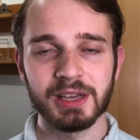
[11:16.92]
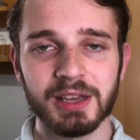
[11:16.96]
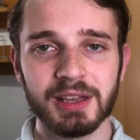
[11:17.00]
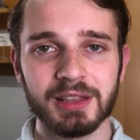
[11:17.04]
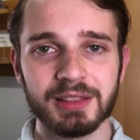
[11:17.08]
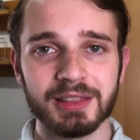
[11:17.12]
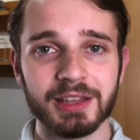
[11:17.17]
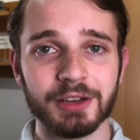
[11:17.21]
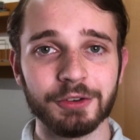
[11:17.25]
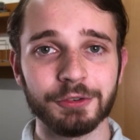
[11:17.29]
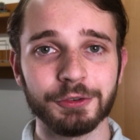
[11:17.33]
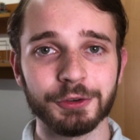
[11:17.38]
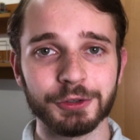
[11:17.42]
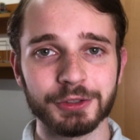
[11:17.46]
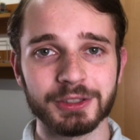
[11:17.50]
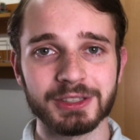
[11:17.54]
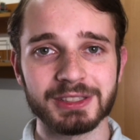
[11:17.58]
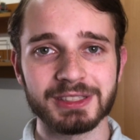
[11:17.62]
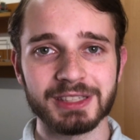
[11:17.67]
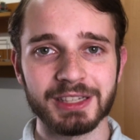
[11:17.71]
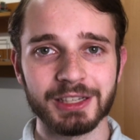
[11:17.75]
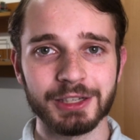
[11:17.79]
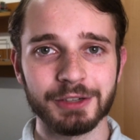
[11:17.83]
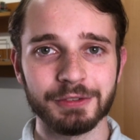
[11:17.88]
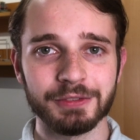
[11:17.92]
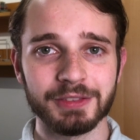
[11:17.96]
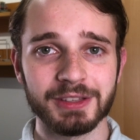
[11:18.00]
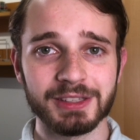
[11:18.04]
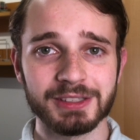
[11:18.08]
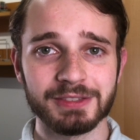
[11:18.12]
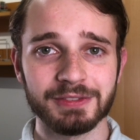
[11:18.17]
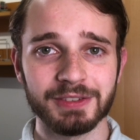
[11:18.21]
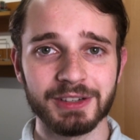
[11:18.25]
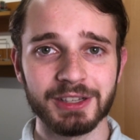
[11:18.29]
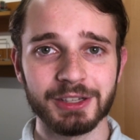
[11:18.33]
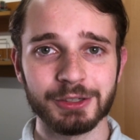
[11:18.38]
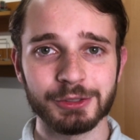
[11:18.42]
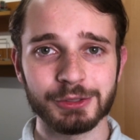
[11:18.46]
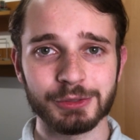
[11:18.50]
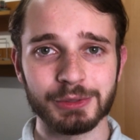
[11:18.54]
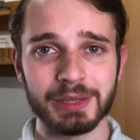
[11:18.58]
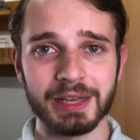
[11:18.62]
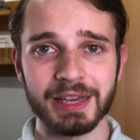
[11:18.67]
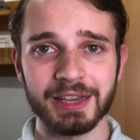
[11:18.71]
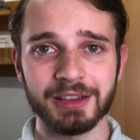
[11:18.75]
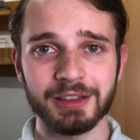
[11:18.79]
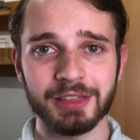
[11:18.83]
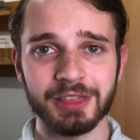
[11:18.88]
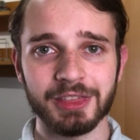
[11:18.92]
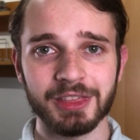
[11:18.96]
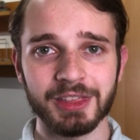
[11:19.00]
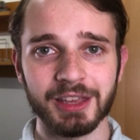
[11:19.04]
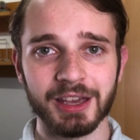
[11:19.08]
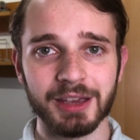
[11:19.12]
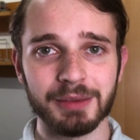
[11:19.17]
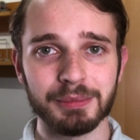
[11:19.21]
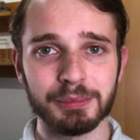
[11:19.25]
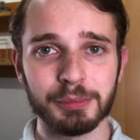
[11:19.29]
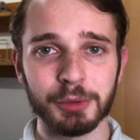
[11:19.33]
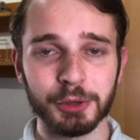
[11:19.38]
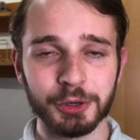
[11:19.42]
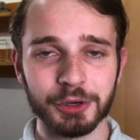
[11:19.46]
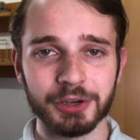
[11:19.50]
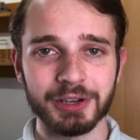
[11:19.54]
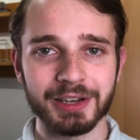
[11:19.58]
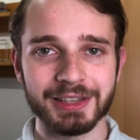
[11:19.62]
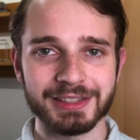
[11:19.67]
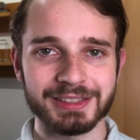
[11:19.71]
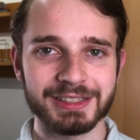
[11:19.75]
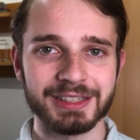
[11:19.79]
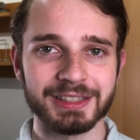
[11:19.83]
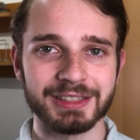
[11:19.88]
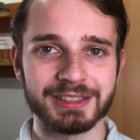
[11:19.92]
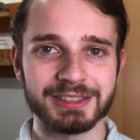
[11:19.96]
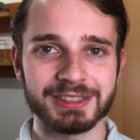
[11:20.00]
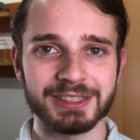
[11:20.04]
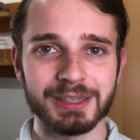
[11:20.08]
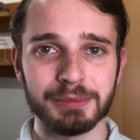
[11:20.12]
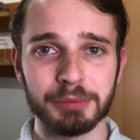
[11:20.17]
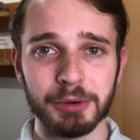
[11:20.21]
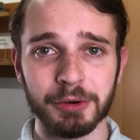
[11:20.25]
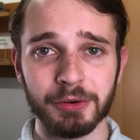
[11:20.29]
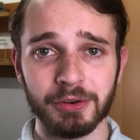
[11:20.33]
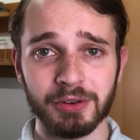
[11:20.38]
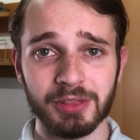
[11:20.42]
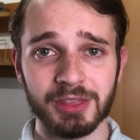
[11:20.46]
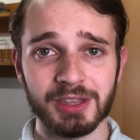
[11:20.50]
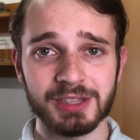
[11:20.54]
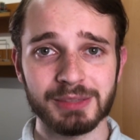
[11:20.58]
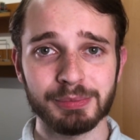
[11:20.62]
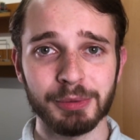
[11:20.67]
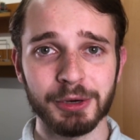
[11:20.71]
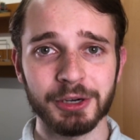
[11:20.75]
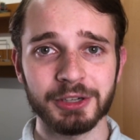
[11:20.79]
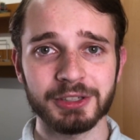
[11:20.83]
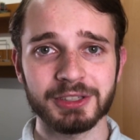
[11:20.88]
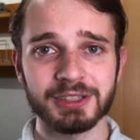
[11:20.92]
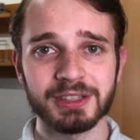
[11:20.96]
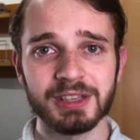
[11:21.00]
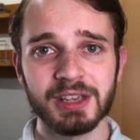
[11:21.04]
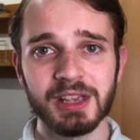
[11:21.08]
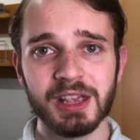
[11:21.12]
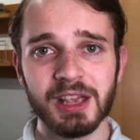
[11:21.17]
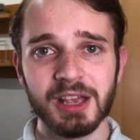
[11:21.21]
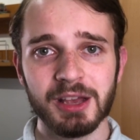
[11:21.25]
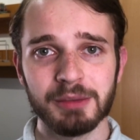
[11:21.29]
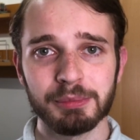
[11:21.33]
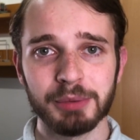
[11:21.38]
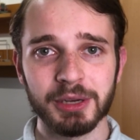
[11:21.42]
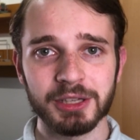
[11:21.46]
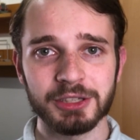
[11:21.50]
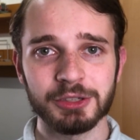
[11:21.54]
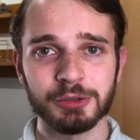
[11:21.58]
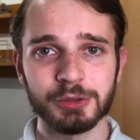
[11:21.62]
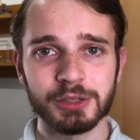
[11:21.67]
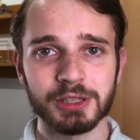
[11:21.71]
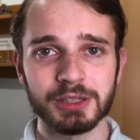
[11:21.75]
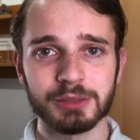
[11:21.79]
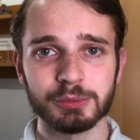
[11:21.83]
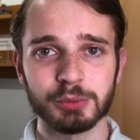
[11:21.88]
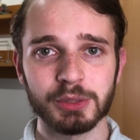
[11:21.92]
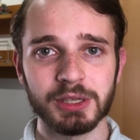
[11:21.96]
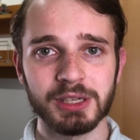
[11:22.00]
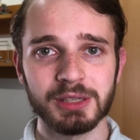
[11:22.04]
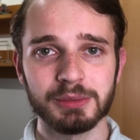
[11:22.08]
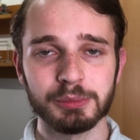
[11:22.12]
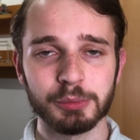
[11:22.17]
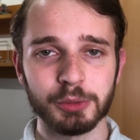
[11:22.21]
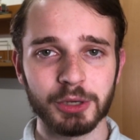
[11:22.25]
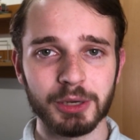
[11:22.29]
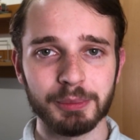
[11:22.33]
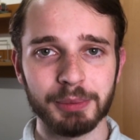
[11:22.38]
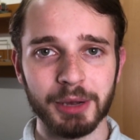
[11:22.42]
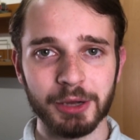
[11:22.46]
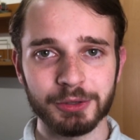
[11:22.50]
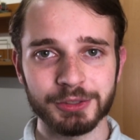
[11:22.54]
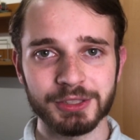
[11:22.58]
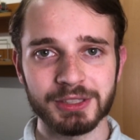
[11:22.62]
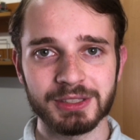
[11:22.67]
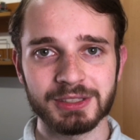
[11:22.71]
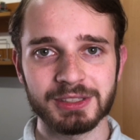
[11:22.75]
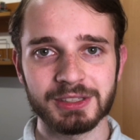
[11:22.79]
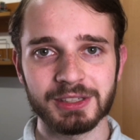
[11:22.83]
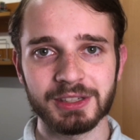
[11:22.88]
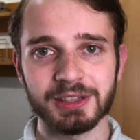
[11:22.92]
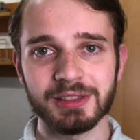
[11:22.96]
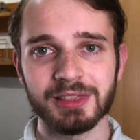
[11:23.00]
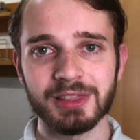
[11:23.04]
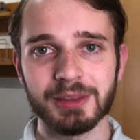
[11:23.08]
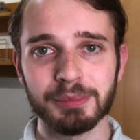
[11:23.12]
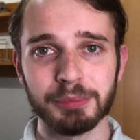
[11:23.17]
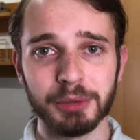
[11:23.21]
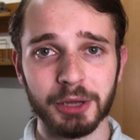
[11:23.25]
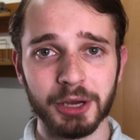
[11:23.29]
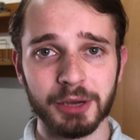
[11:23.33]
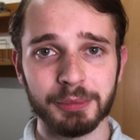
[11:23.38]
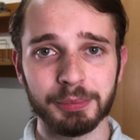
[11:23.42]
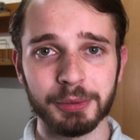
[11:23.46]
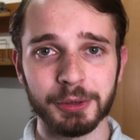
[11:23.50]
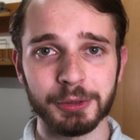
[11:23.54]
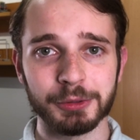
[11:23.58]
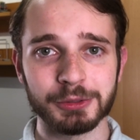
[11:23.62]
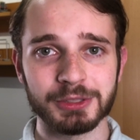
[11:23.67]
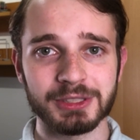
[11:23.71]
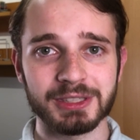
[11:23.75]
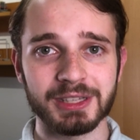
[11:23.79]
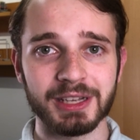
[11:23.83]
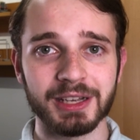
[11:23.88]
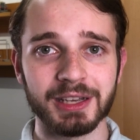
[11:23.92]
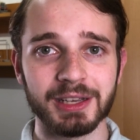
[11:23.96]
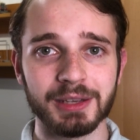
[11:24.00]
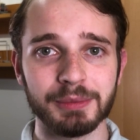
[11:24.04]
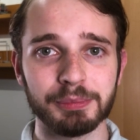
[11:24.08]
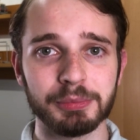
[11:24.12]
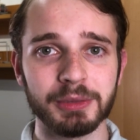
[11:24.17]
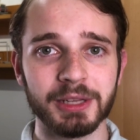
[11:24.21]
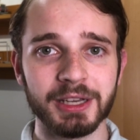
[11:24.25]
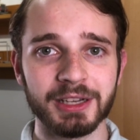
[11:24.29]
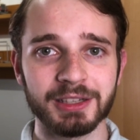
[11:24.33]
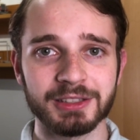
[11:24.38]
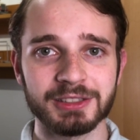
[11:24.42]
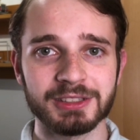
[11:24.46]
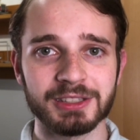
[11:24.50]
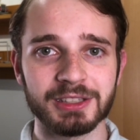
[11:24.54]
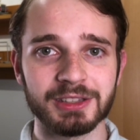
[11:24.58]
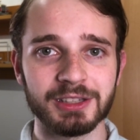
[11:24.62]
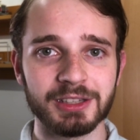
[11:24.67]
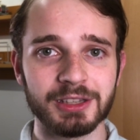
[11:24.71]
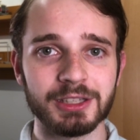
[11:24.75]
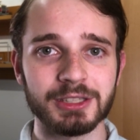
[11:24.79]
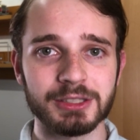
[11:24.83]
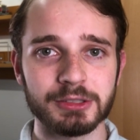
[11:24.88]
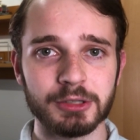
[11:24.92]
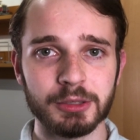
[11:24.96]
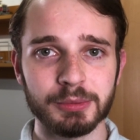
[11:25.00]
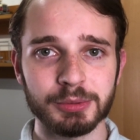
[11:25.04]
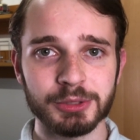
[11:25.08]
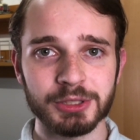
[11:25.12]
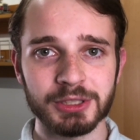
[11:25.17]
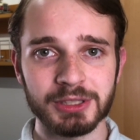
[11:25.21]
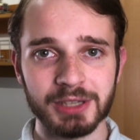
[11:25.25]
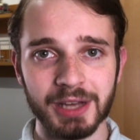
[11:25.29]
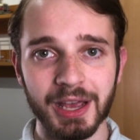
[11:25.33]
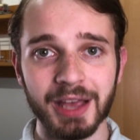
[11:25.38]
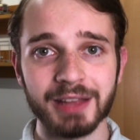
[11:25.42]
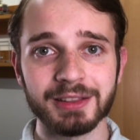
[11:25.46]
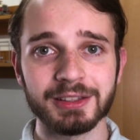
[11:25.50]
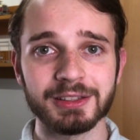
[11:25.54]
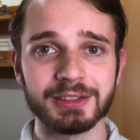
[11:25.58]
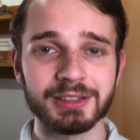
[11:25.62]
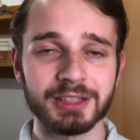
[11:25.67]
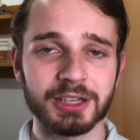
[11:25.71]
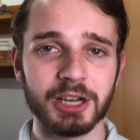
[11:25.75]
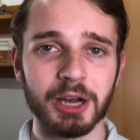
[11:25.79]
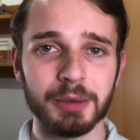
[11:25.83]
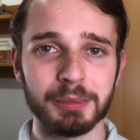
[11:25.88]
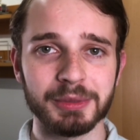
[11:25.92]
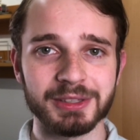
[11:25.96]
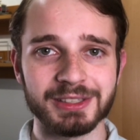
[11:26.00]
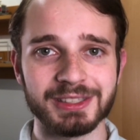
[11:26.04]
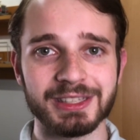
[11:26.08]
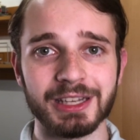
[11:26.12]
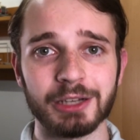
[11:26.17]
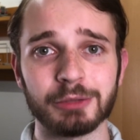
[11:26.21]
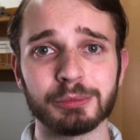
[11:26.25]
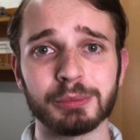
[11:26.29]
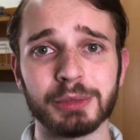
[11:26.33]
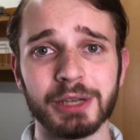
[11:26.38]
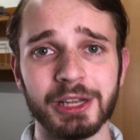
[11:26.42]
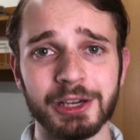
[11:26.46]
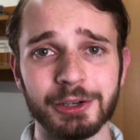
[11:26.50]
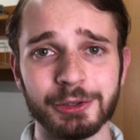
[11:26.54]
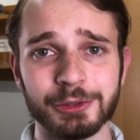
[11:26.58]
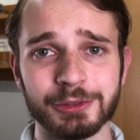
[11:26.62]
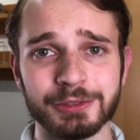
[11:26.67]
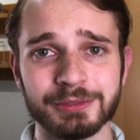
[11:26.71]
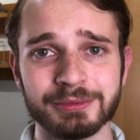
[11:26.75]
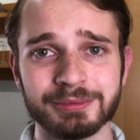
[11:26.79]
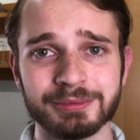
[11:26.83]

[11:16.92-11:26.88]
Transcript: Now, for the sake of this video's length, I'm more or less gonna skip over this part, but you can read more about it in the blog post I linked in the description and in the comments down below.